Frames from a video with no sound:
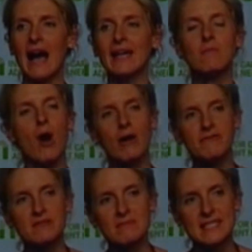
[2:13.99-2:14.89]
I am
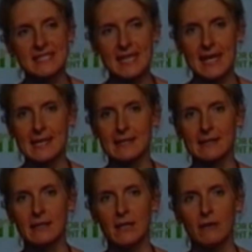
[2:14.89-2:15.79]
often
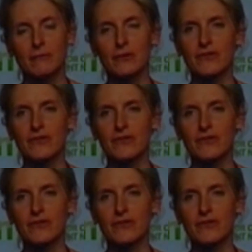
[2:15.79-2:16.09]
mistaken for